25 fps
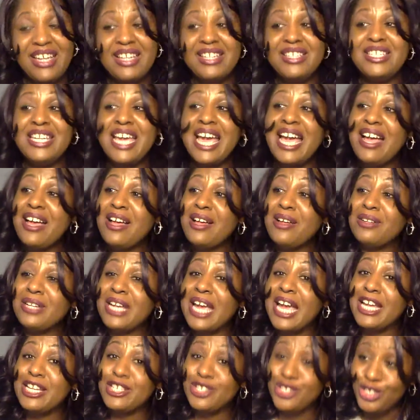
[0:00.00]
down
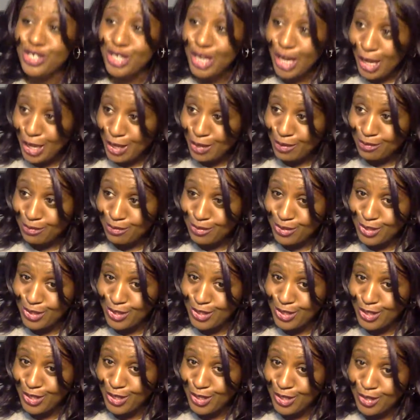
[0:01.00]
at
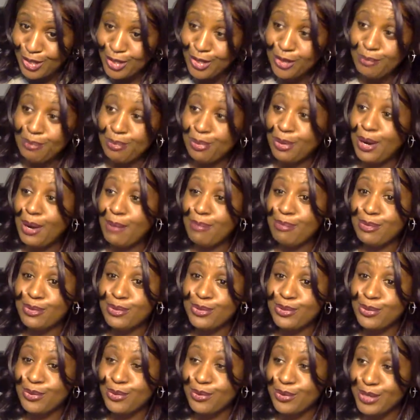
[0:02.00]
Choate
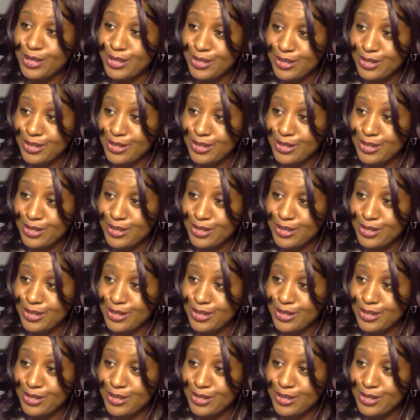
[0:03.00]
Preparatory